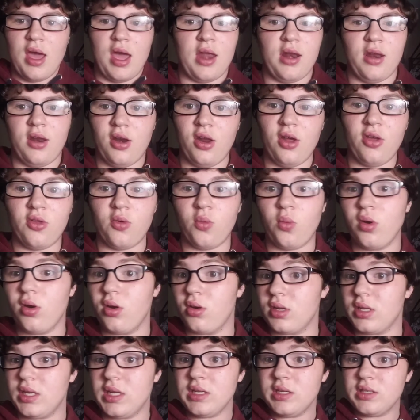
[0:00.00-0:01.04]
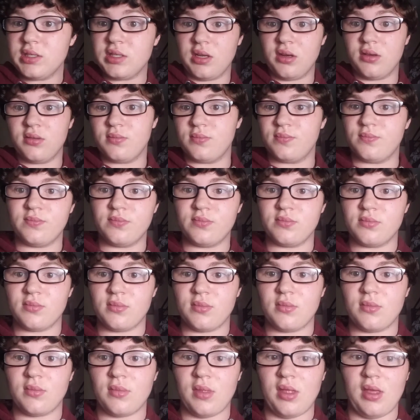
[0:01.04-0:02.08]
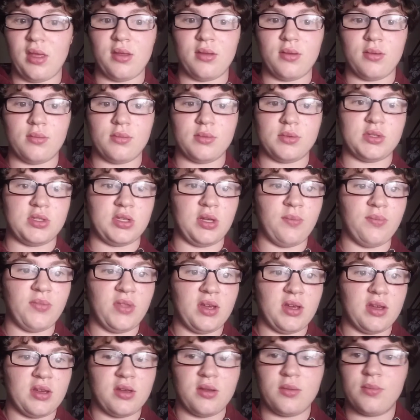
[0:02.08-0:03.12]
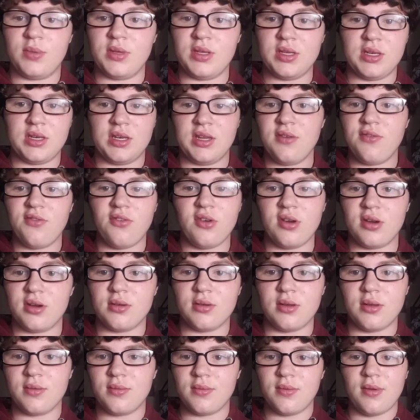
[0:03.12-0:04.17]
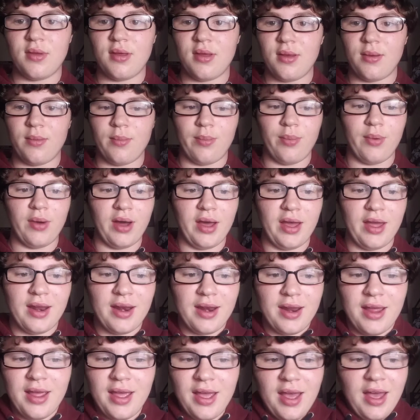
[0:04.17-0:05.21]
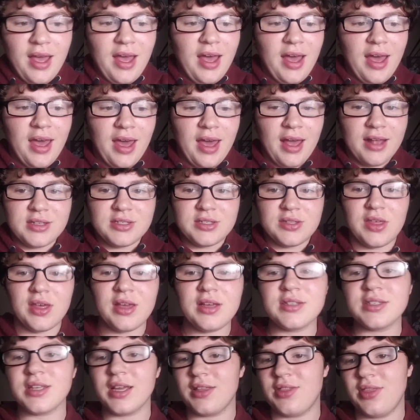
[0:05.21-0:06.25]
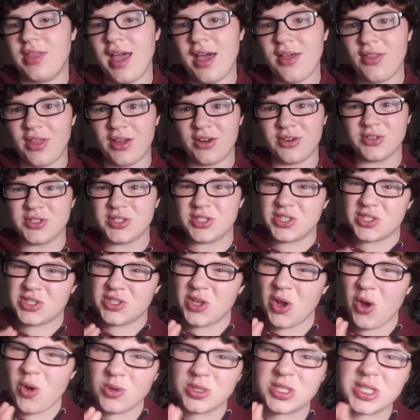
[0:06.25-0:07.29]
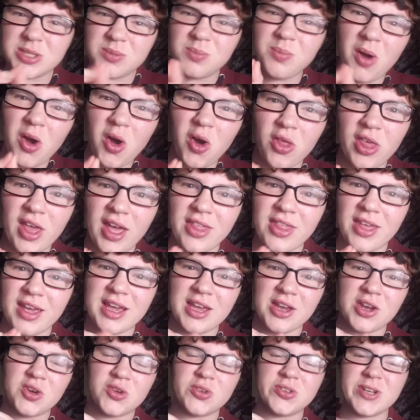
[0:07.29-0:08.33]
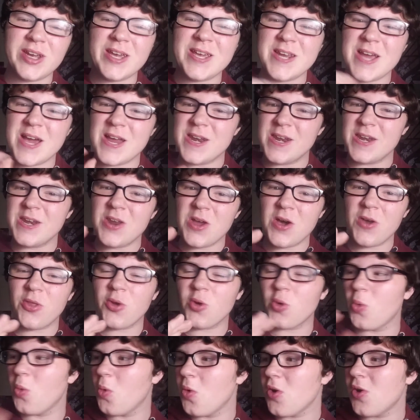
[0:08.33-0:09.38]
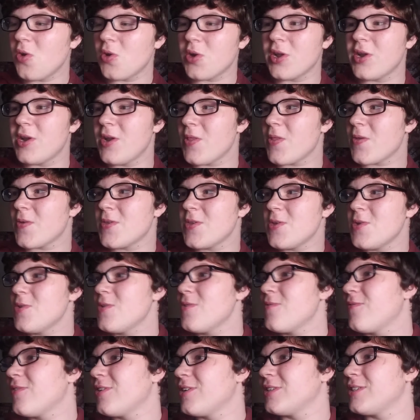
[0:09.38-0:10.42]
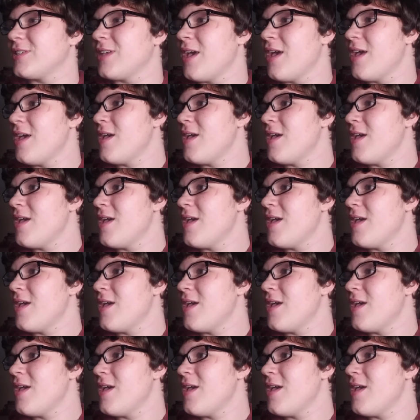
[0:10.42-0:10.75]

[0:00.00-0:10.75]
In another world, it isn't. Something could be different, but it's things like that that are so small that they can create another world, another universe,